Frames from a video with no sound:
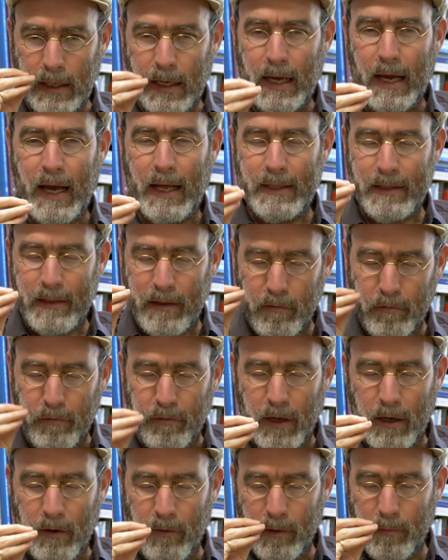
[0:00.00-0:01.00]
at the
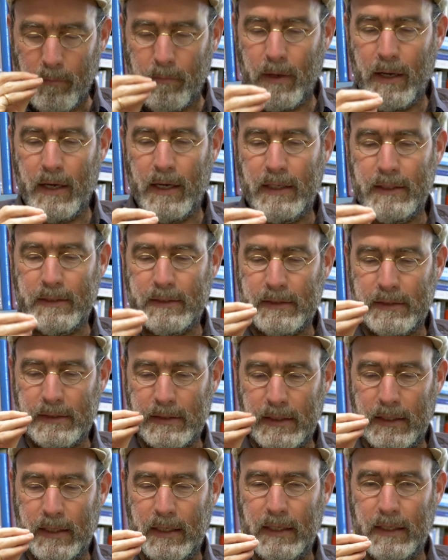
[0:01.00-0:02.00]
very base
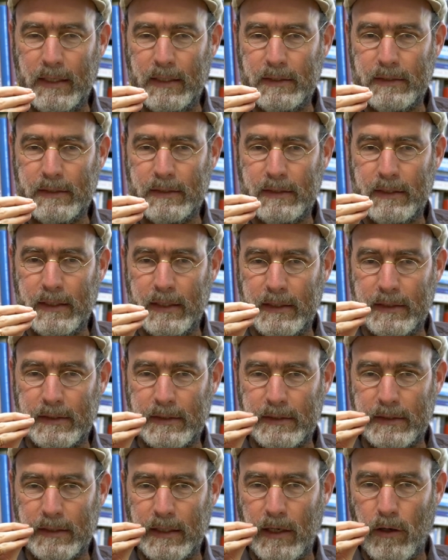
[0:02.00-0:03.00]
is
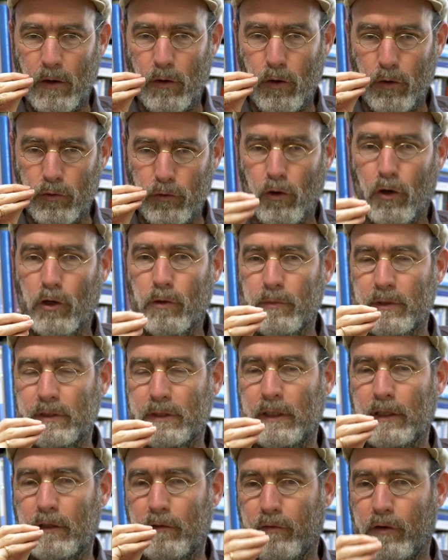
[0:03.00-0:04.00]
this autonomous
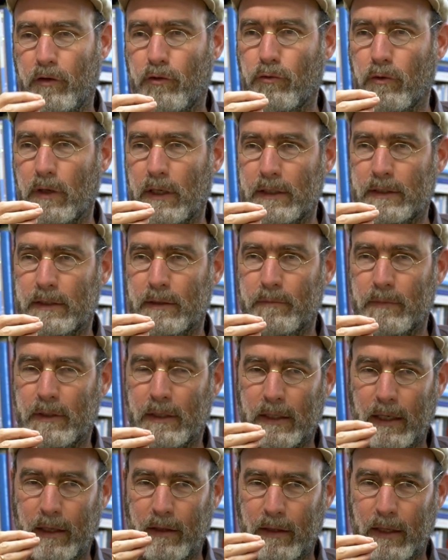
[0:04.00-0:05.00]
individualism
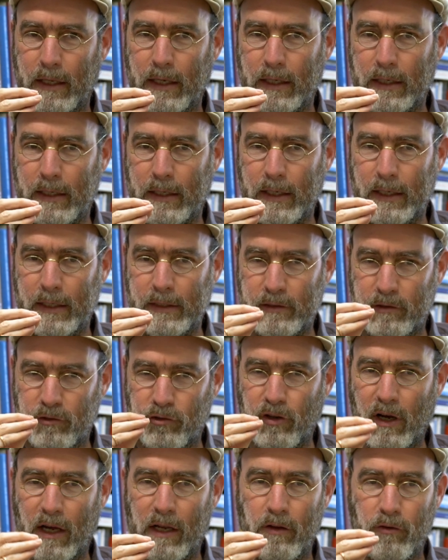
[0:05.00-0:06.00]
that I think is
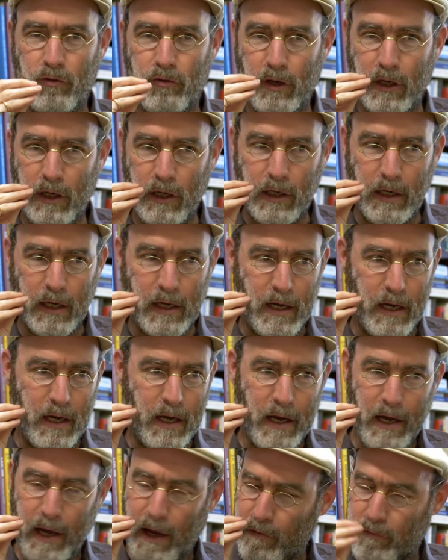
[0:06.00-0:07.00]
challenging
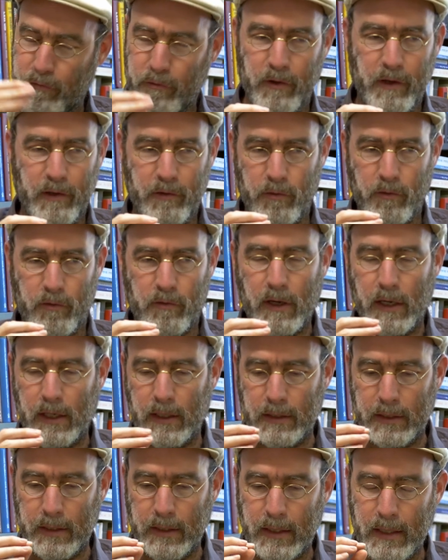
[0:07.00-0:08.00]
every
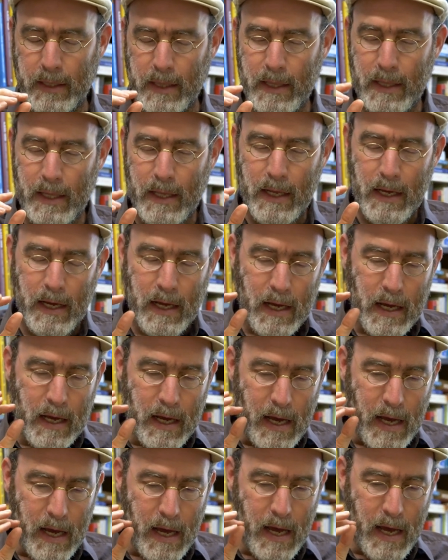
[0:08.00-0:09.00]
society.
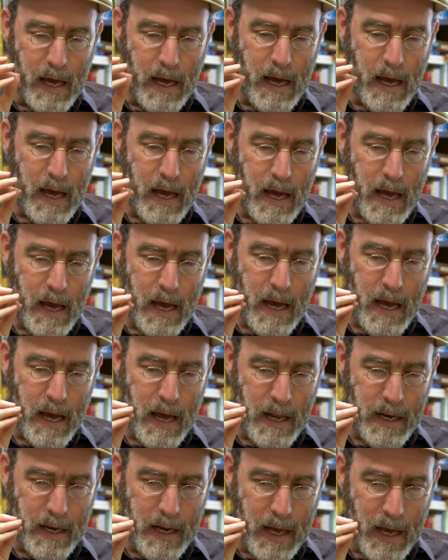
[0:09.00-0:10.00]

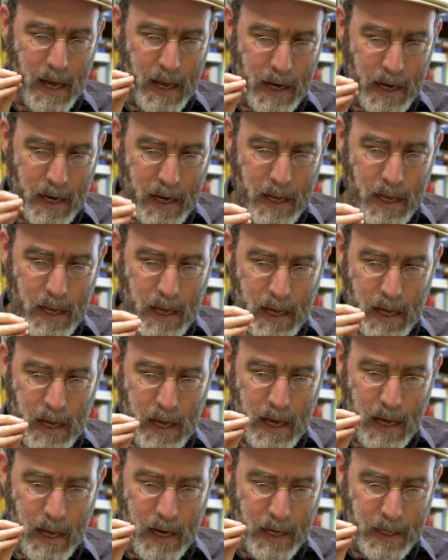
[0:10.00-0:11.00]
And
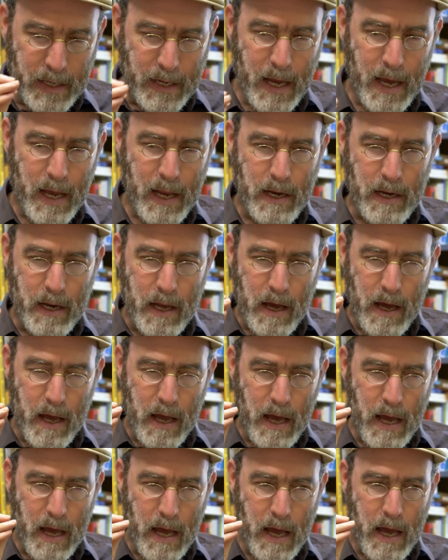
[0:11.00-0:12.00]
again,
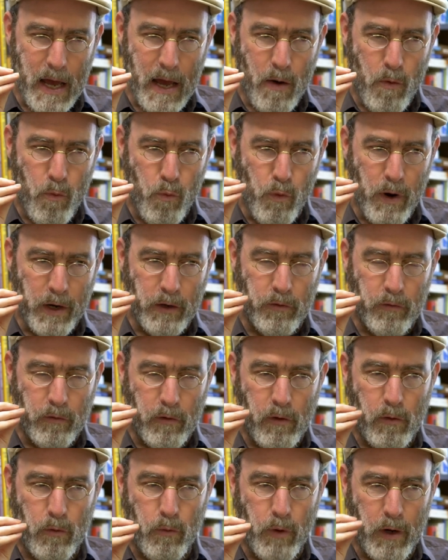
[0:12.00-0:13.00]
when
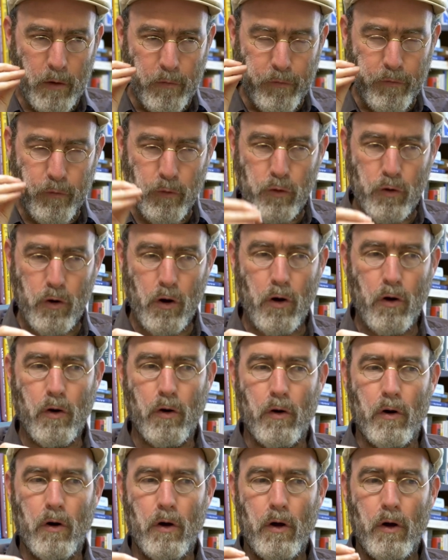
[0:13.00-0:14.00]
when
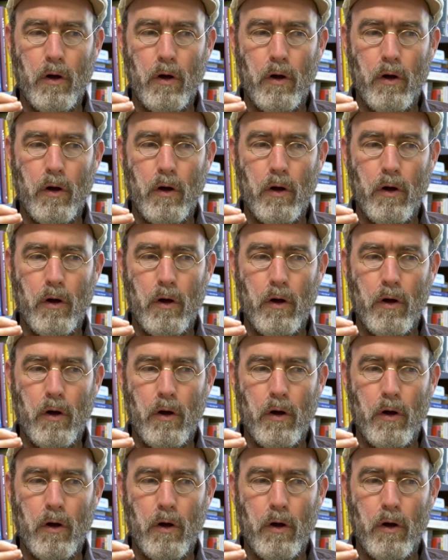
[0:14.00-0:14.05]
Foucault